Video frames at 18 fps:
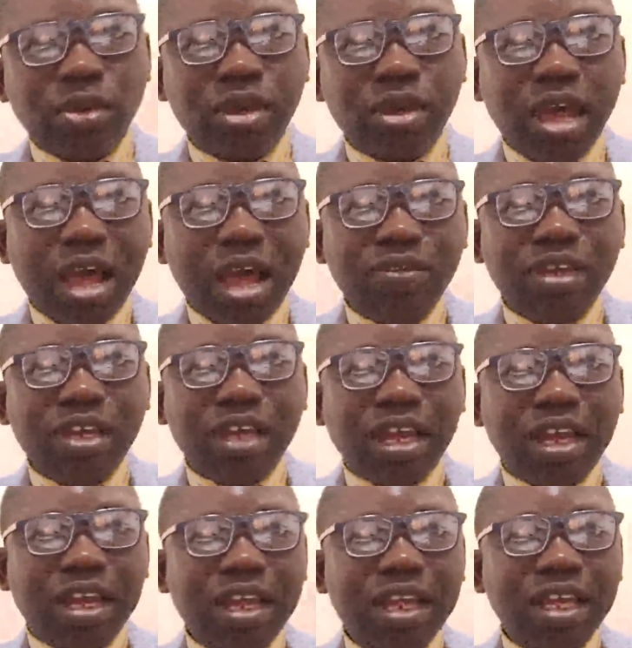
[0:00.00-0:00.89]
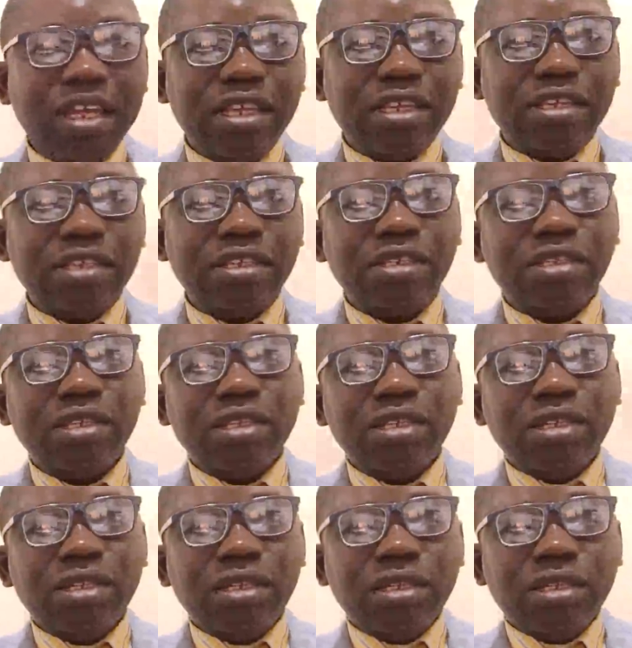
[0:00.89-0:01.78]
What is an abstract?
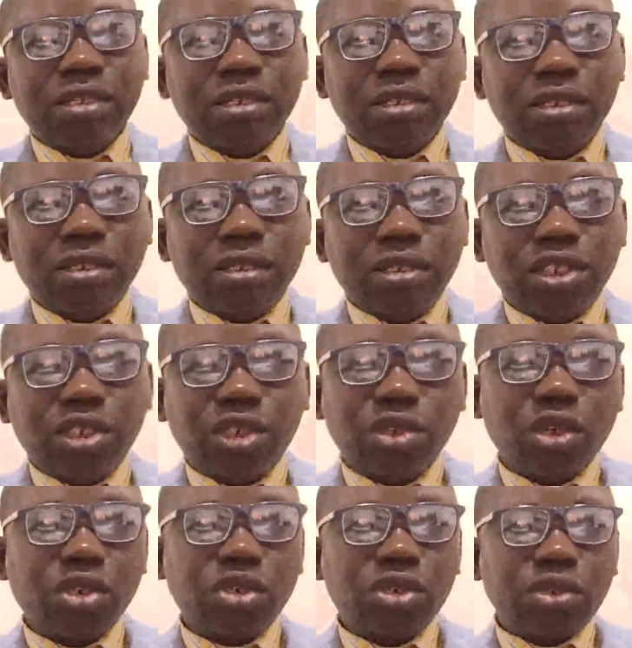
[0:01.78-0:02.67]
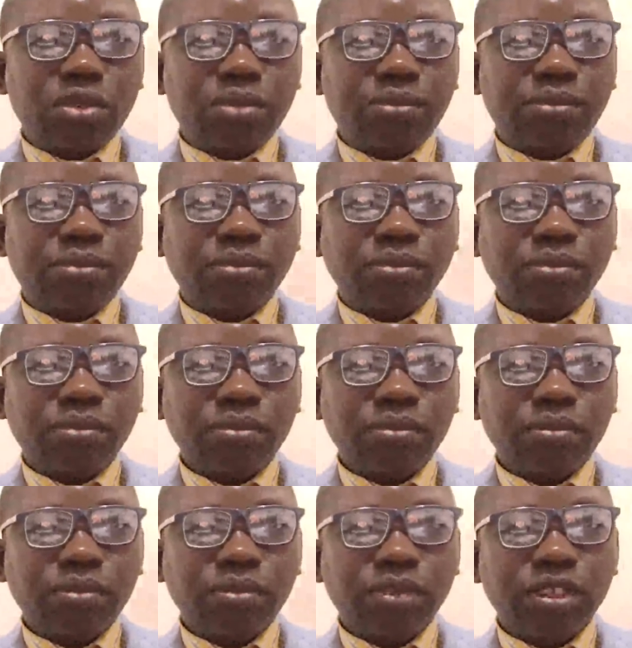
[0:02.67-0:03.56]
An abstract is a
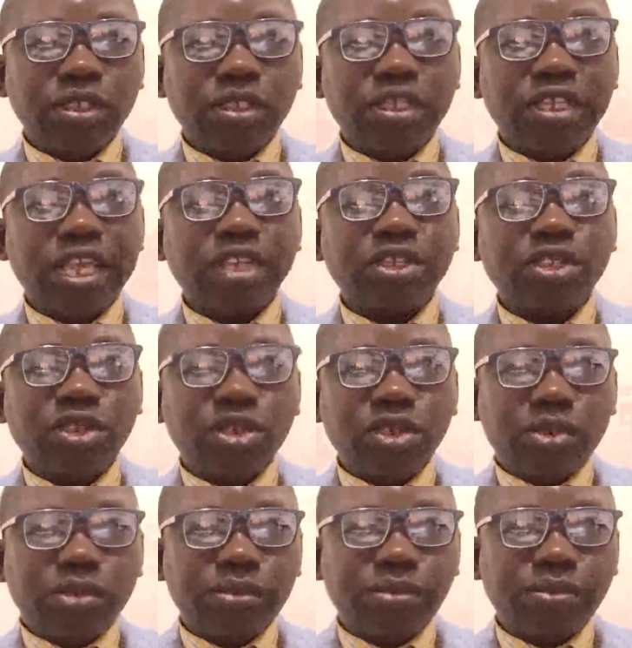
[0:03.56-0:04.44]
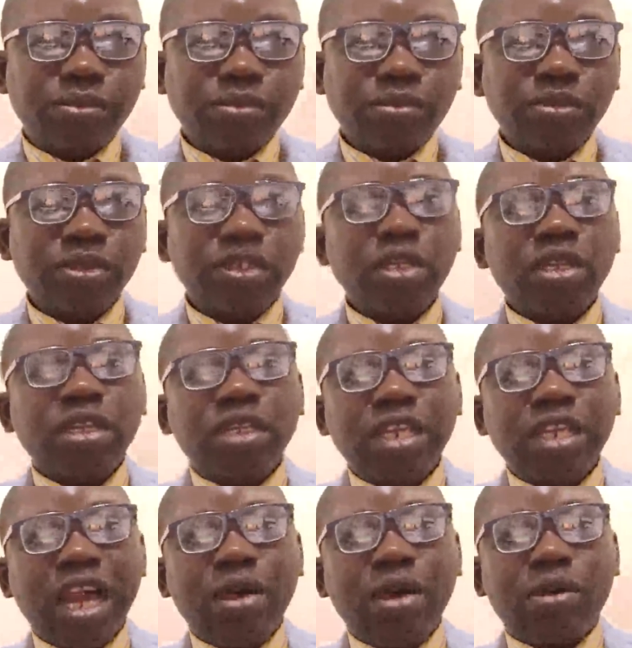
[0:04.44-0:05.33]
concise summary of your
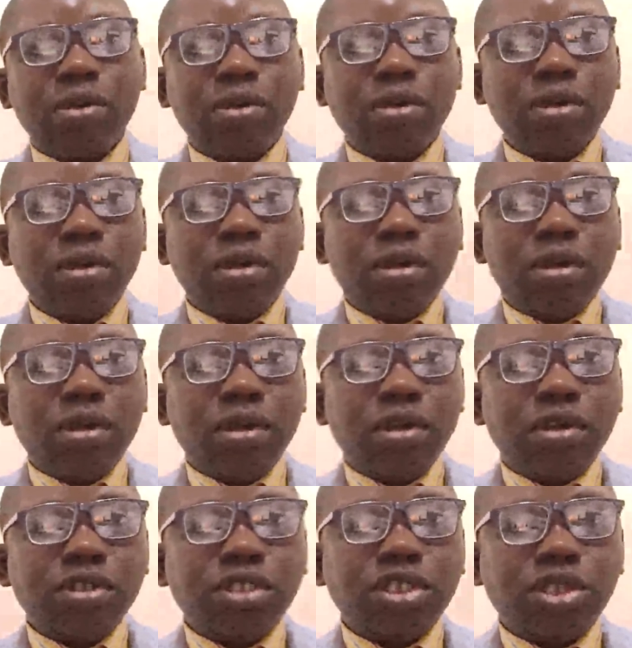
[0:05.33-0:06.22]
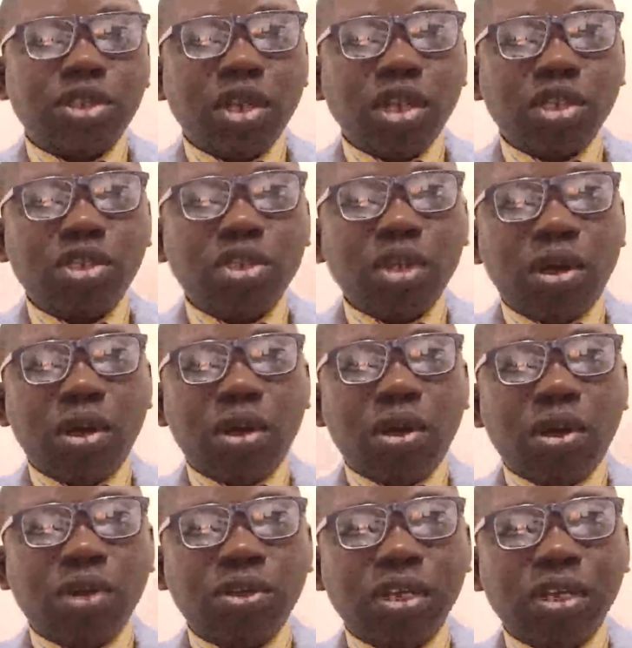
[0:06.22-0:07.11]
research. In just
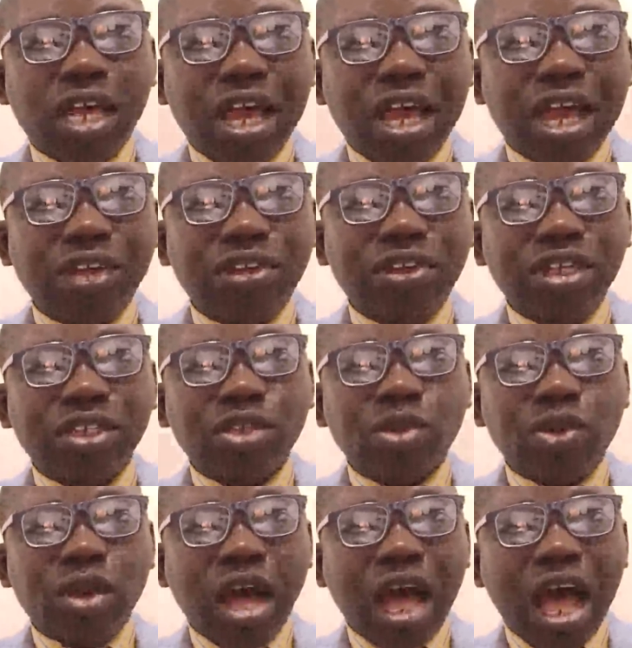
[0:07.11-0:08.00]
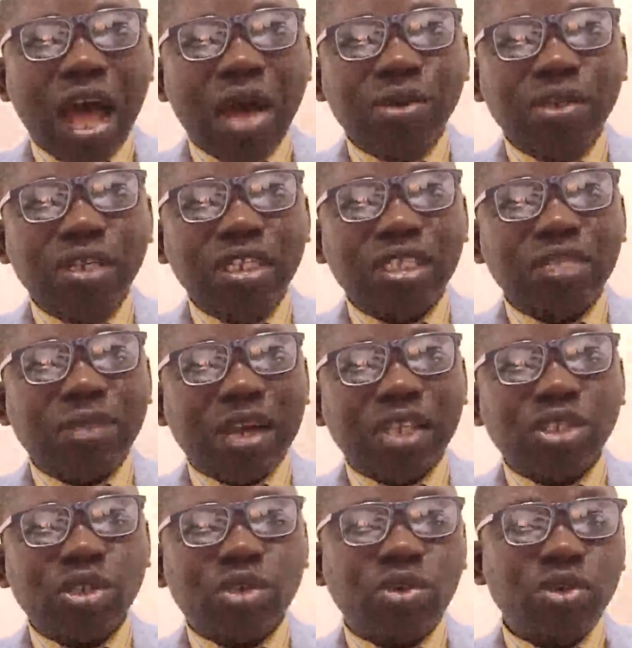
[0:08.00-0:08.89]
150 to 300
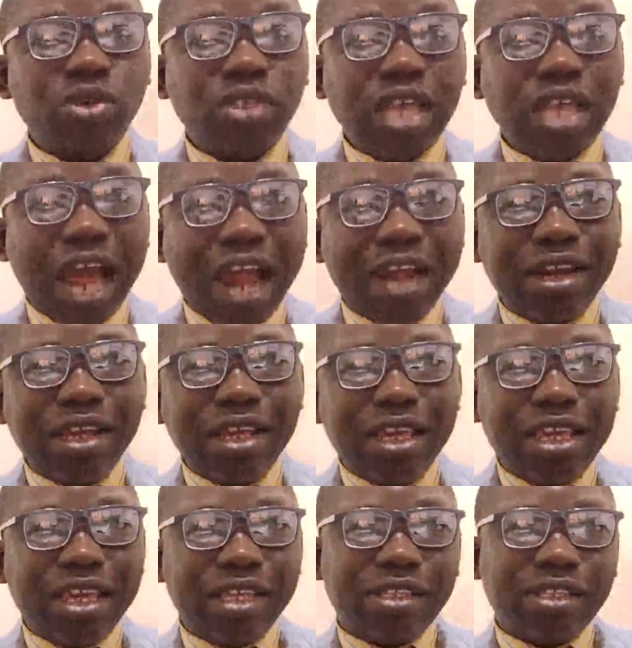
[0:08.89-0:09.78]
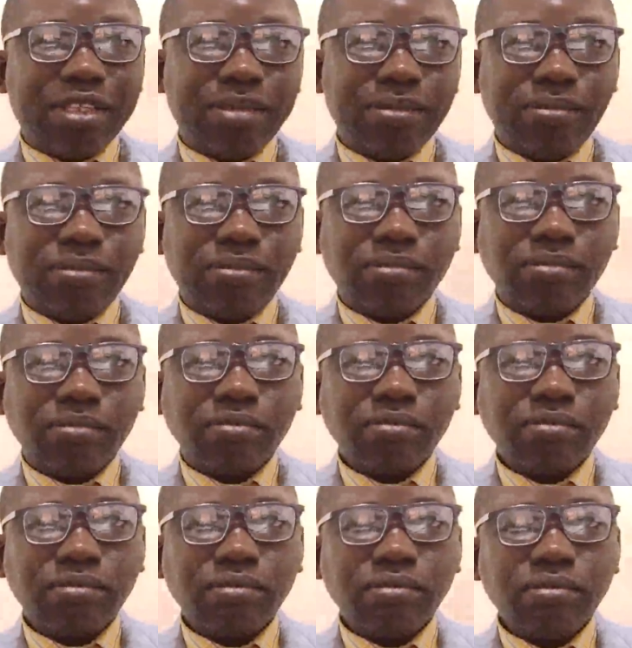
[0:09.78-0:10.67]
words, it should explain
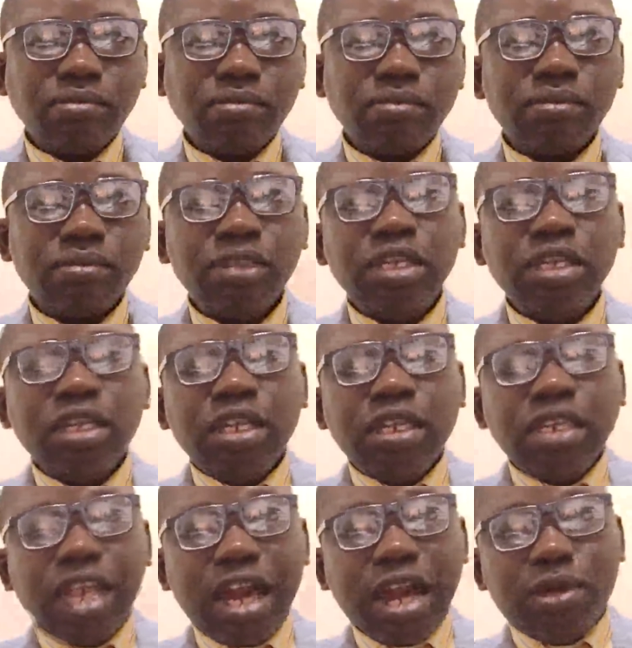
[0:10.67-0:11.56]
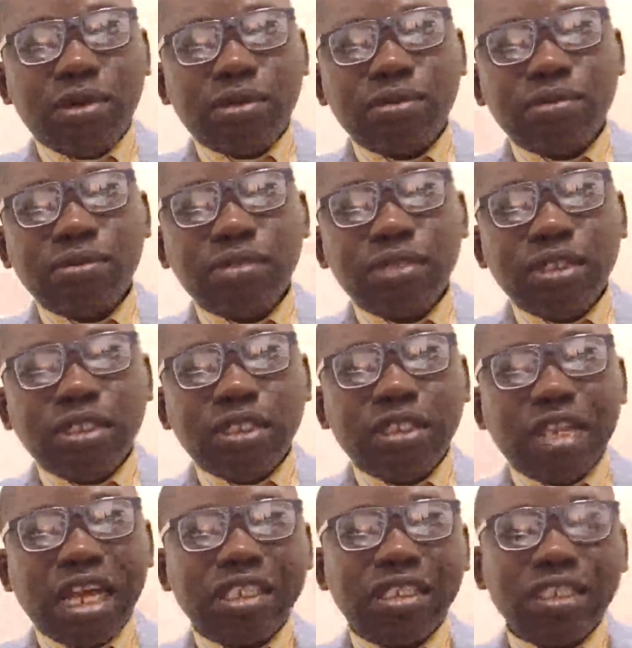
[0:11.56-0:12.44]
what you
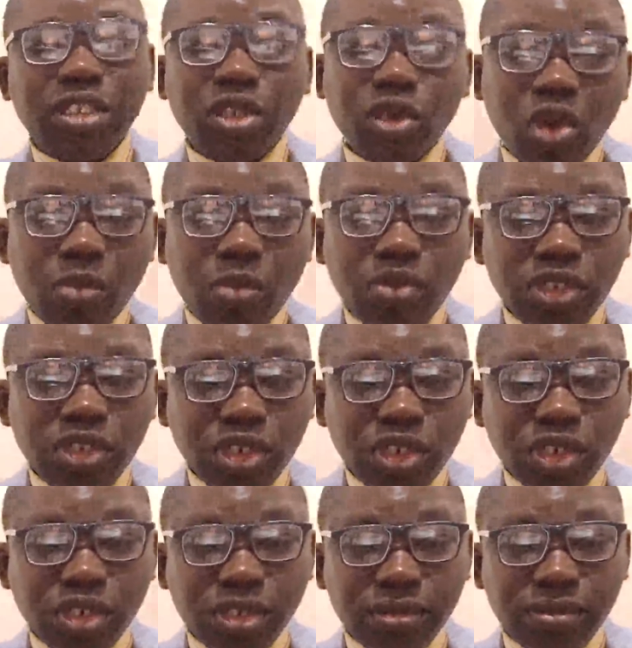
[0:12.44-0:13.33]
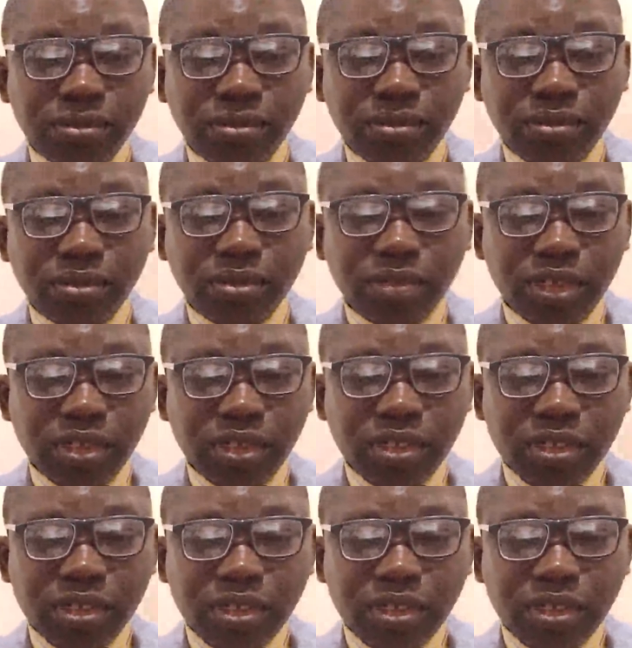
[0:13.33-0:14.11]
studied, why you